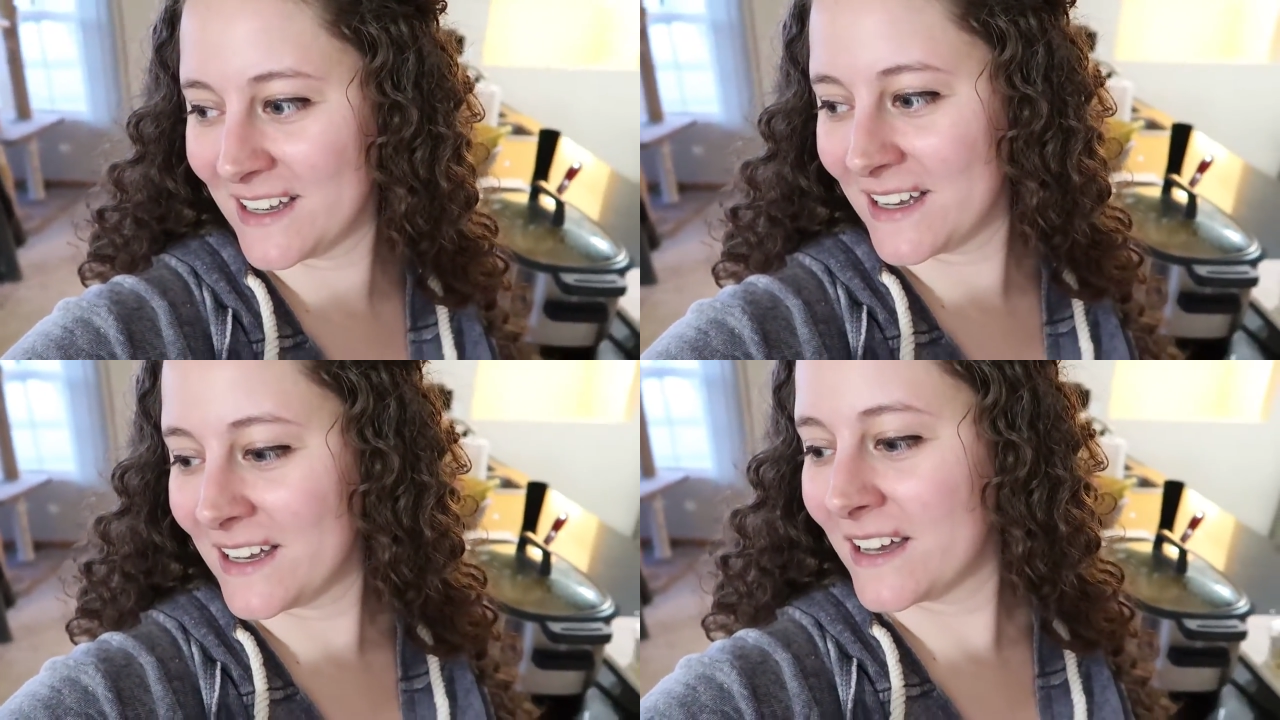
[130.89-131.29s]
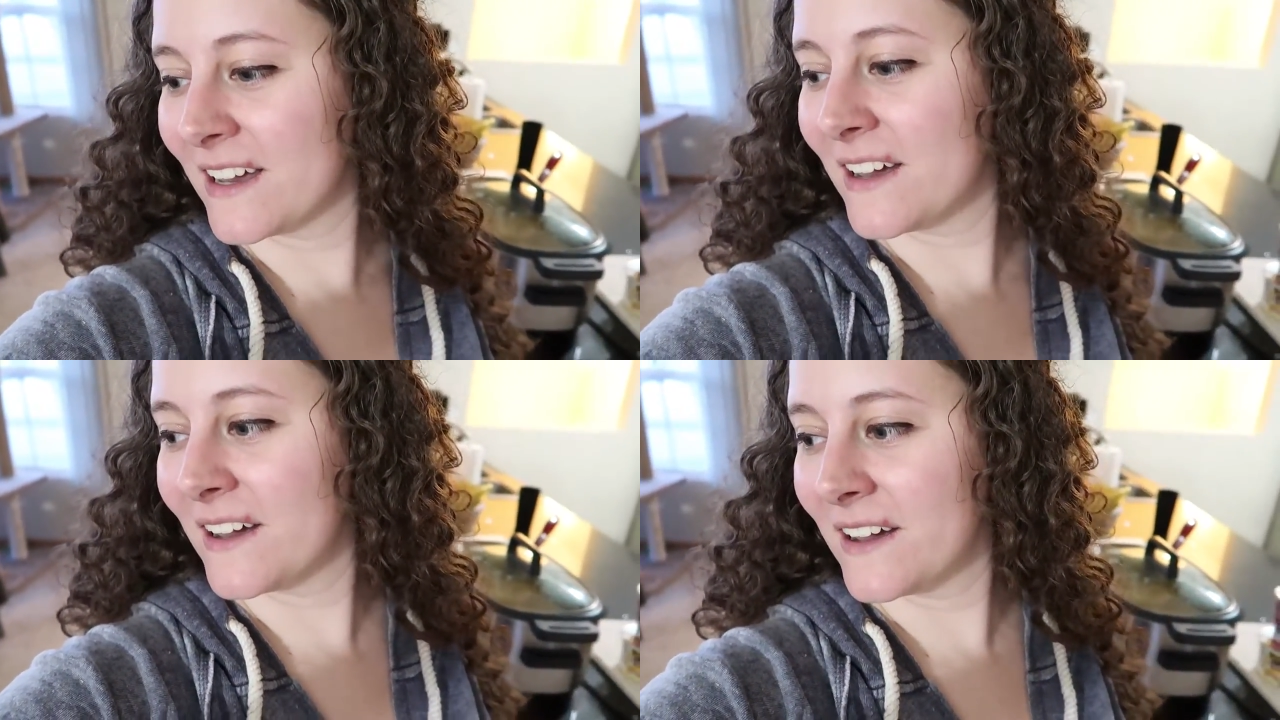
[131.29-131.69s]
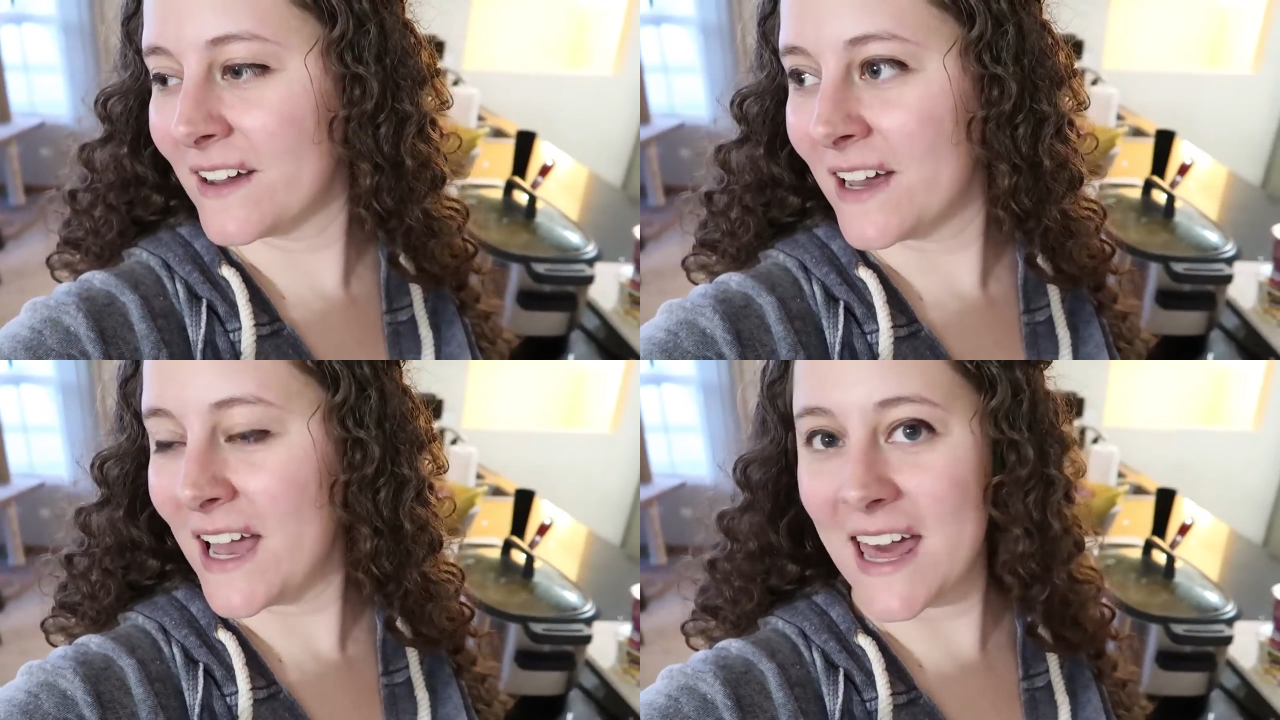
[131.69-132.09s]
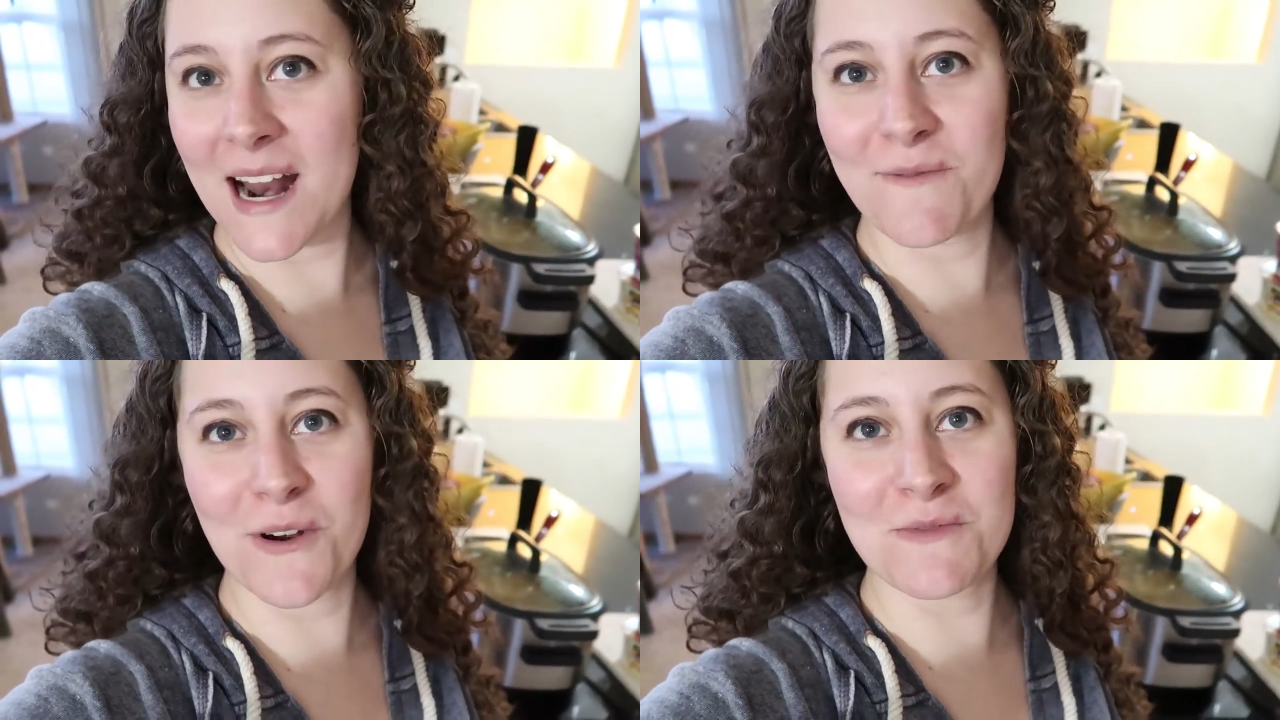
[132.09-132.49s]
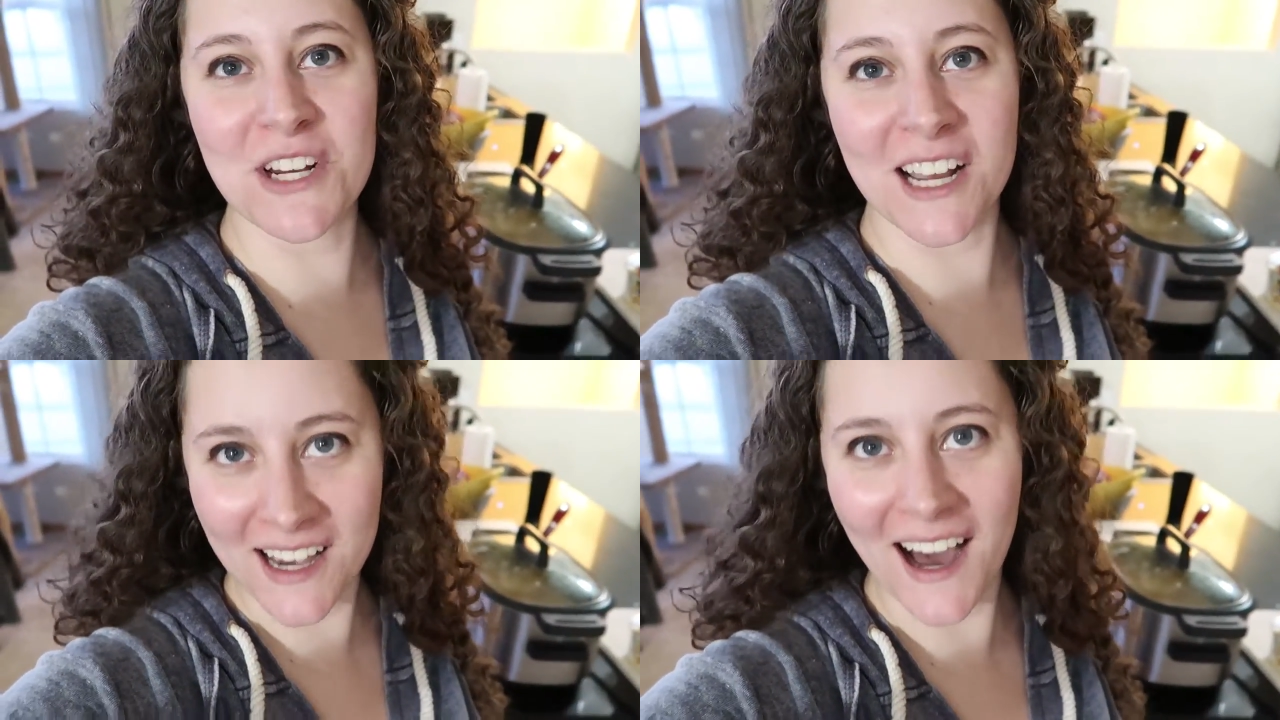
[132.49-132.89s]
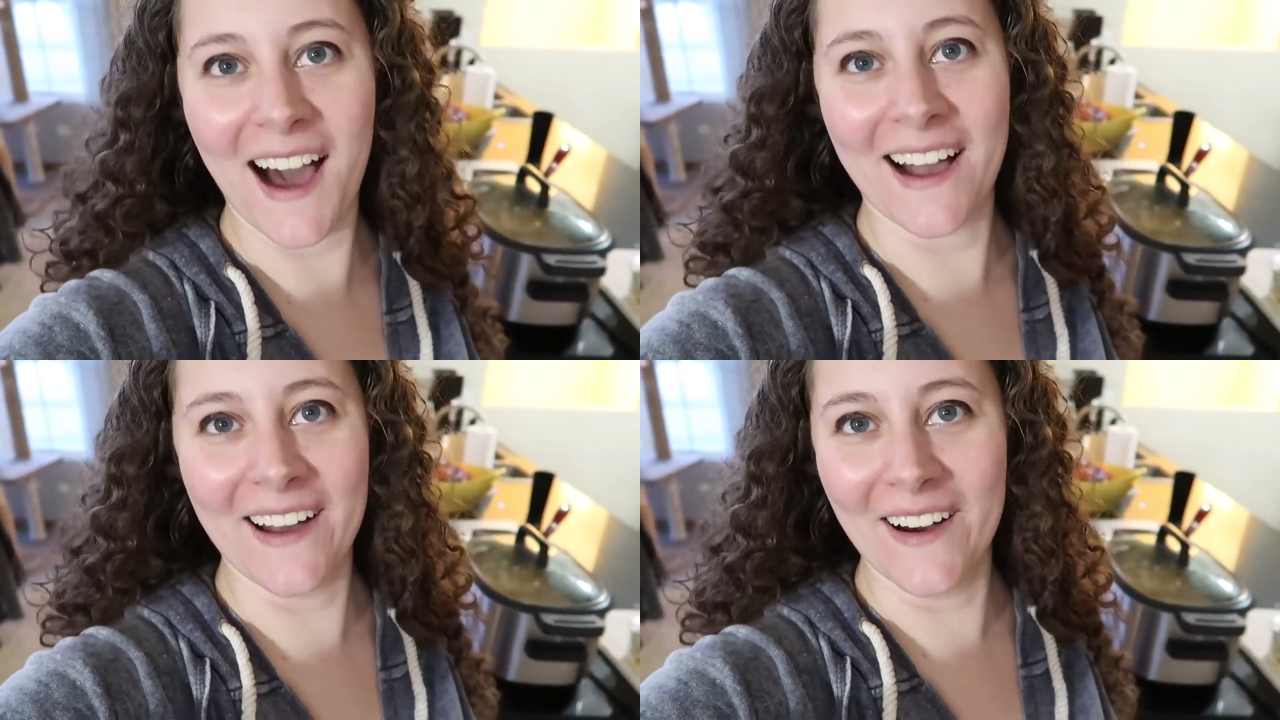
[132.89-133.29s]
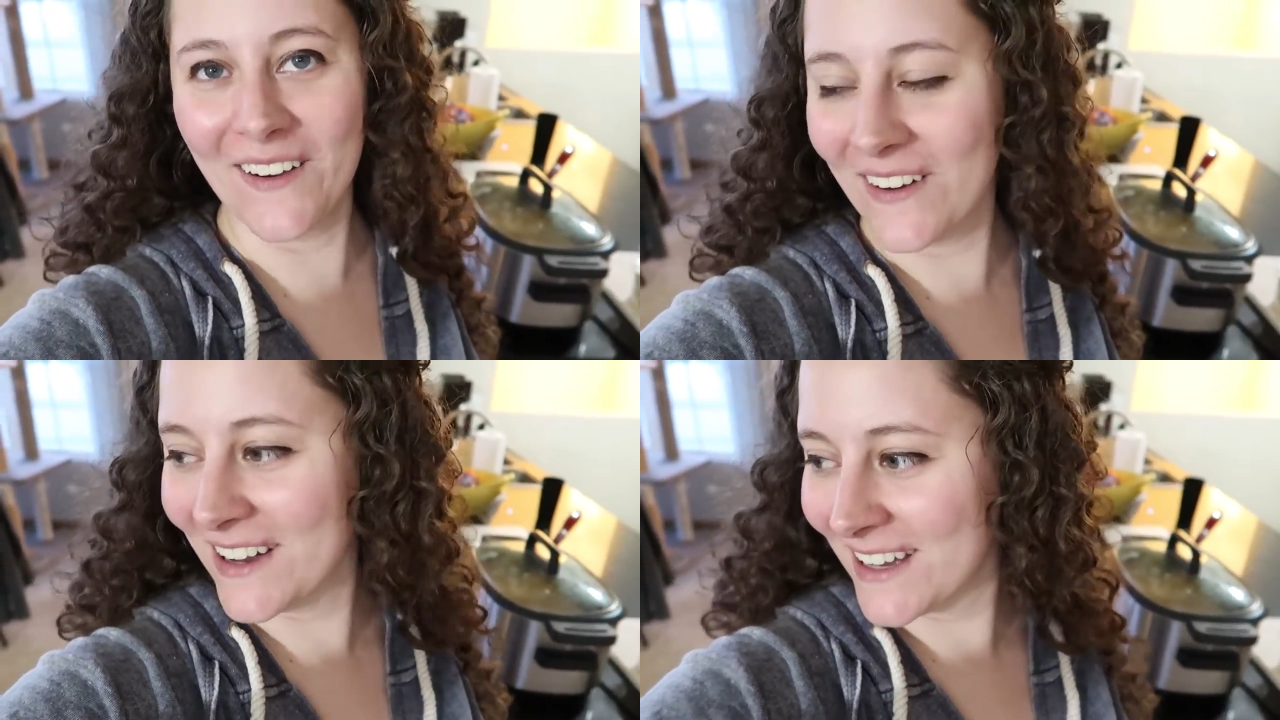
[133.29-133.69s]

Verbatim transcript: I'm from Chicago. And I'm from Chicago